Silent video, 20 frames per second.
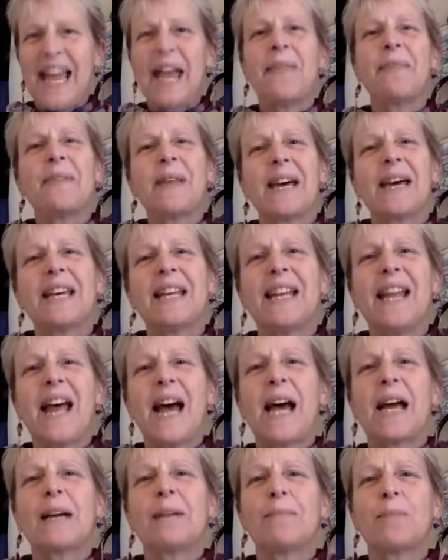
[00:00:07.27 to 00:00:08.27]
And then
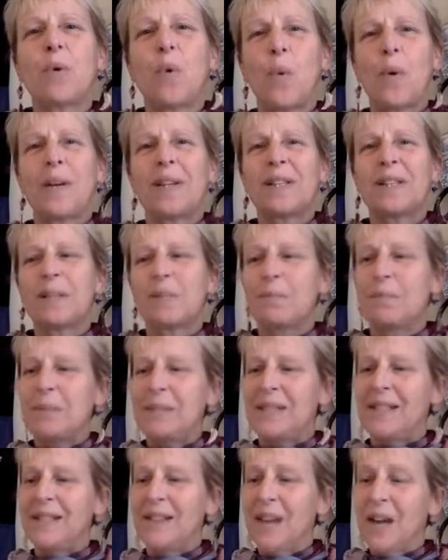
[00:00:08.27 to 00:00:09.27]
I am going to
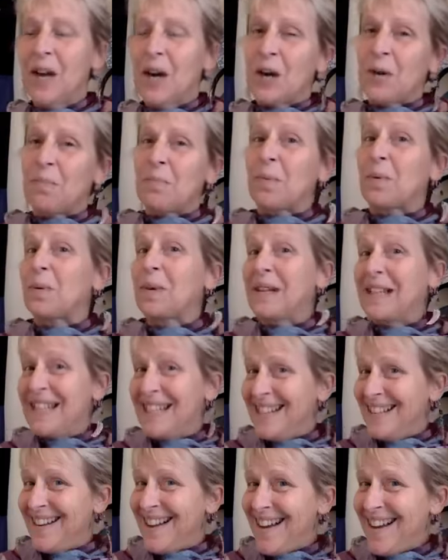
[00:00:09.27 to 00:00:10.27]
be
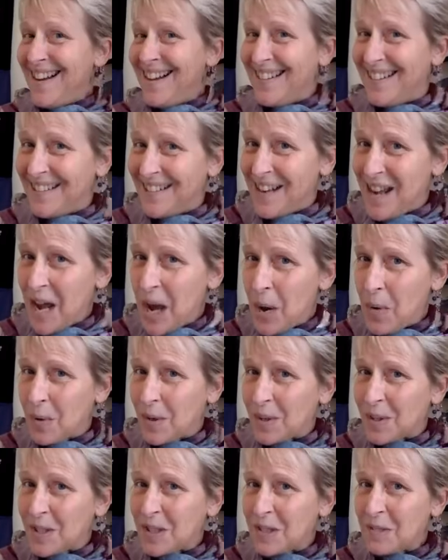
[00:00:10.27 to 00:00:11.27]
bringing on
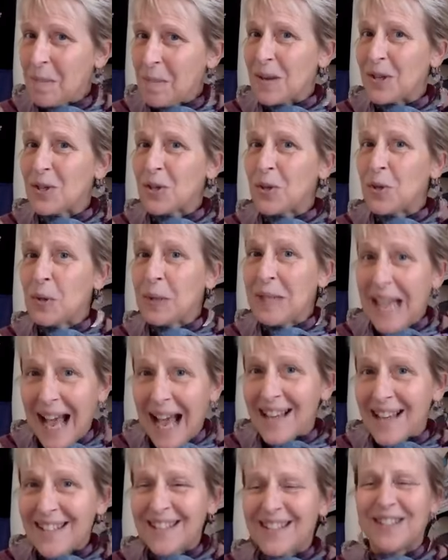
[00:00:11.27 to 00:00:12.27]
our special
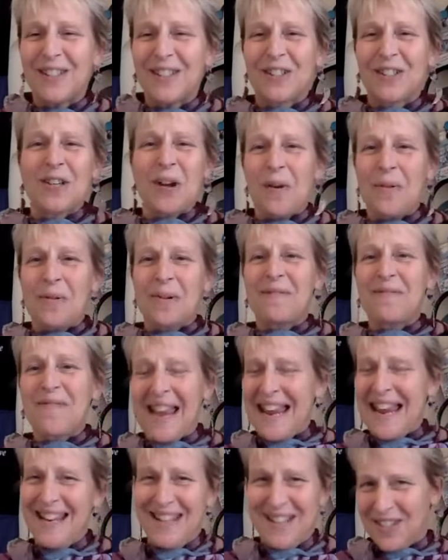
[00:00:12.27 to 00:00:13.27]
guest, Joan of
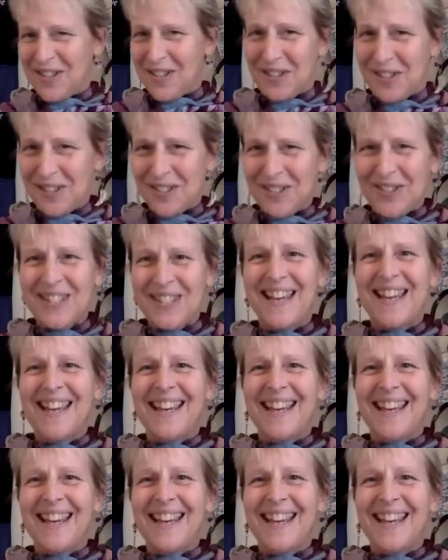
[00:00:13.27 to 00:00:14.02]
Angels.